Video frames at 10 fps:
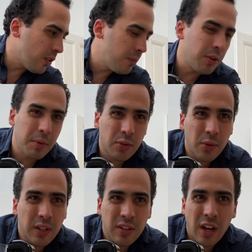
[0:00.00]
I'm gonna be
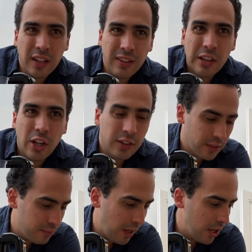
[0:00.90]
doing not a lot
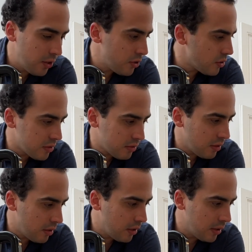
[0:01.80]
of mayo, just
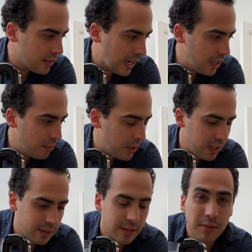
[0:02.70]
a tiny
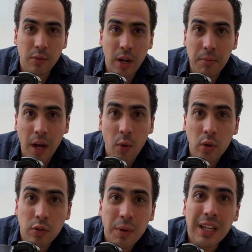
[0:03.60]
bit. I
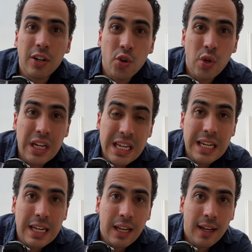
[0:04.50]
want to make it
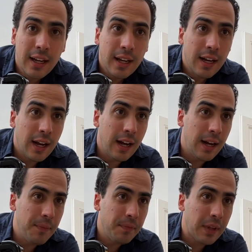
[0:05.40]
green.
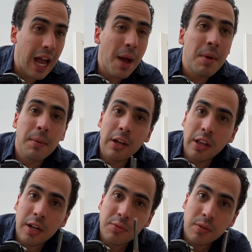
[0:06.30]
Maybe I'll
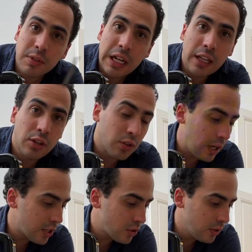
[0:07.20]
add up some cilantro
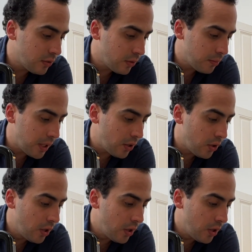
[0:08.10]
actually to the mayo.